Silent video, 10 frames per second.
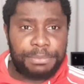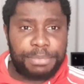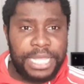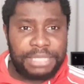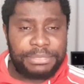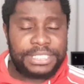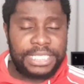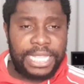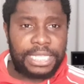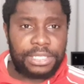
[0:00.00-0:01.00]
bad
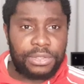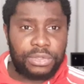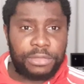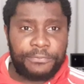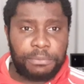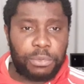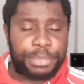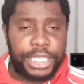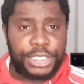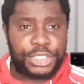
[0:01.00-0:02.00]
mistake on the
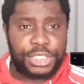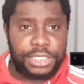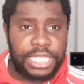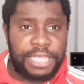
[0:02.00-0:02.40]
football pitch